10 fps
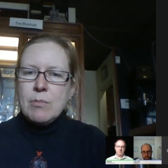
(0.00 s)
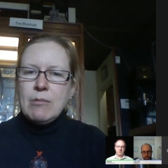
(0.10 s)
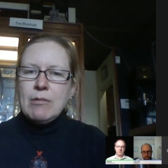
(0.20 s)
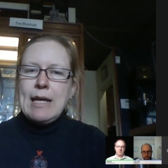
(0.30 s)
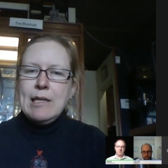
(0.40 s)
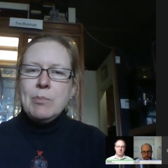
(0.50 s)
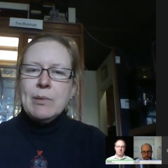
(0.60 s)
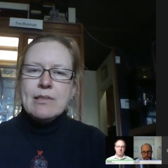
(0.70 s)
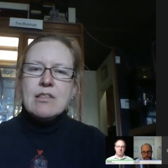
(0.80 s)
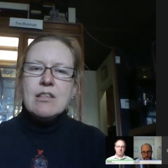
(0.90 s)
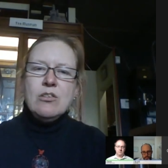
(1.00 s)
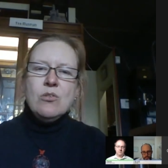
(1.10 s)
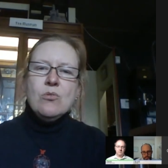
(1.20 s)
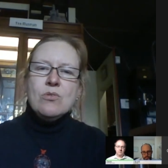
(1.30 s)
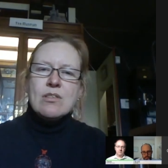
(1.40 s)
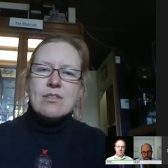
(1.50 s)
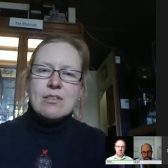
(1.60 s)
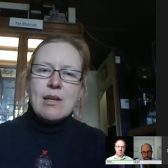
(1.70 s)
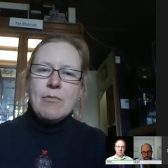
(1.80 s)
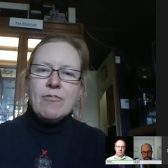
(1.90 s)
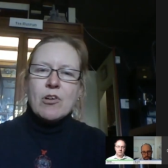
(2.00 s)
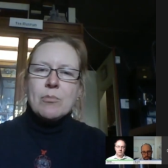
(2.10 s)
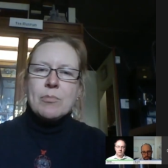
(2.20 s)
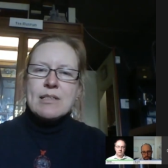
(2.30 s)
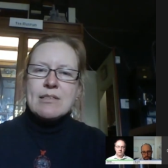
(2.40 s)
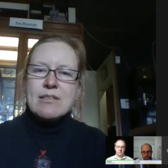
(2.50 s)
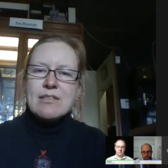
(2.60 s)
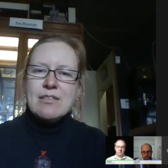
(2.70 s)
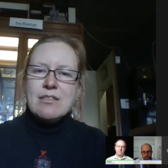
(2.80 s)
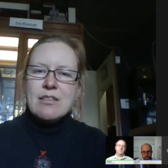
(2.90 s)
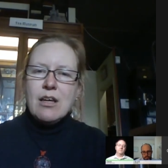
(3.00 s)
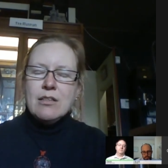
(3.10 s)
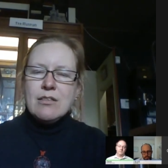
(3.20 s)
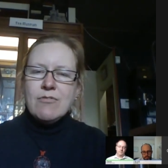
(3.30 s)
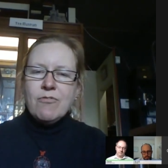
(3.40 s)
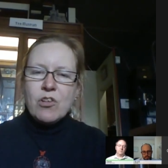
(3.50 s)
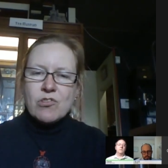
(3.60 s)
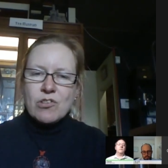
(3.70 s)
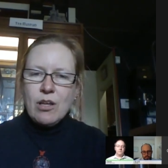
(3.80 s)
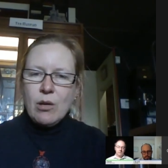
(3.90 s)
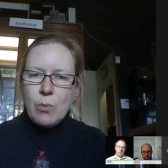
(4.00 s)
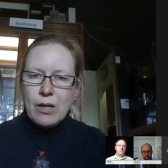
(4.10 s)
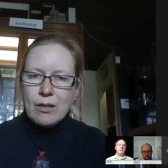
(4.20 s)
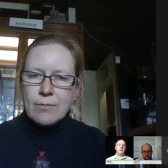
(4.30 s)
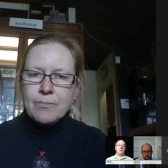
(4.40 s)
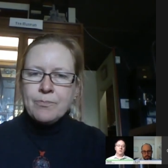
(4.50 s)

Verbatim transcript: about any place that uses a samovar because it's designed to function that way.